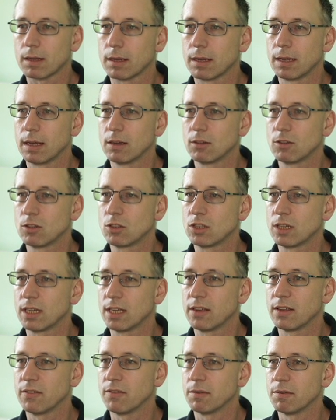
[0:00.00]
How to
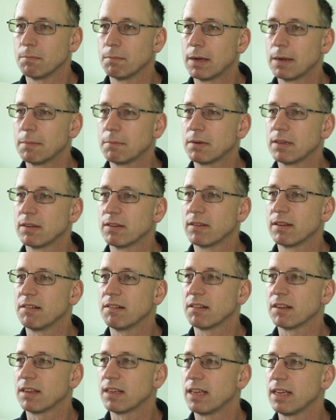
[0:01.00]
check if a map contains
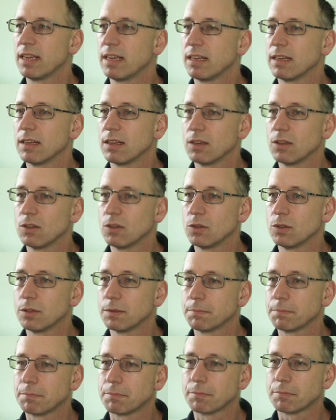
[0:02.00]
a key in Go.
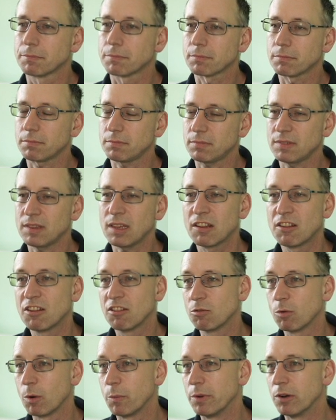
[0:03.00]
This
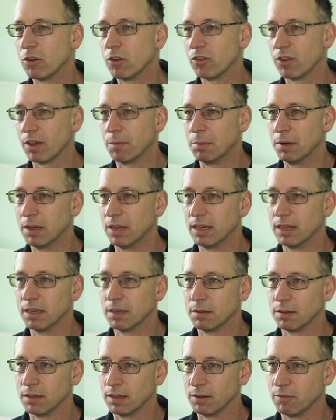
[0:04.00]
is what we looked up earlier
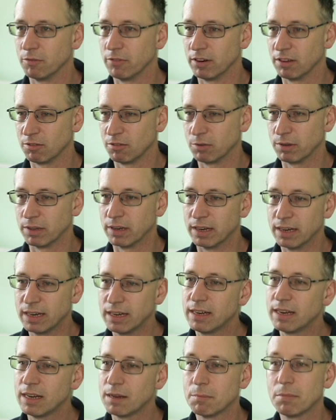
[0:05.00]
and then realised we didn't
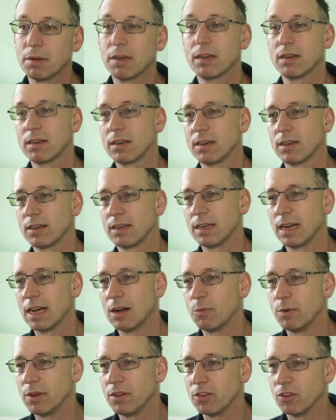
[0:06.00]
need it, but now
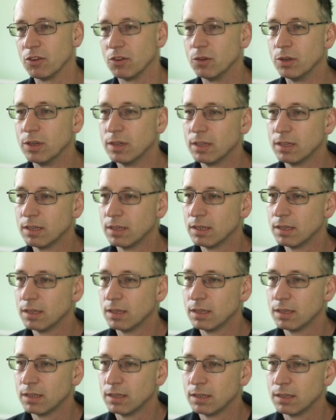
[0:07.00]
we do.
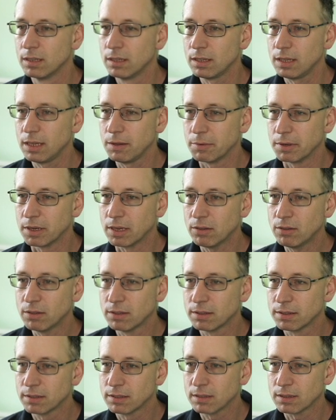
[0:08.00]
There we go,
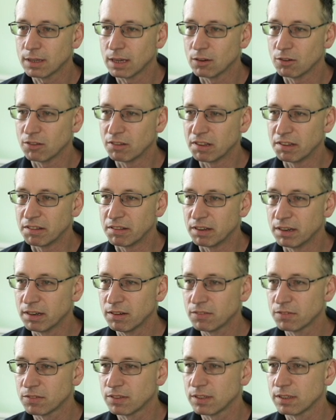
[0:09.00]
that looks easy
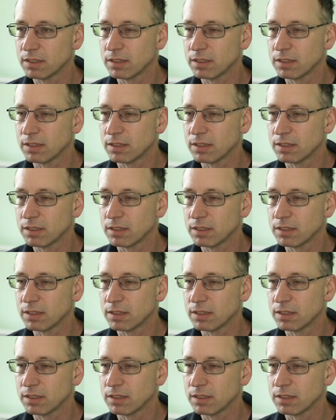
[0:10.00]
enough.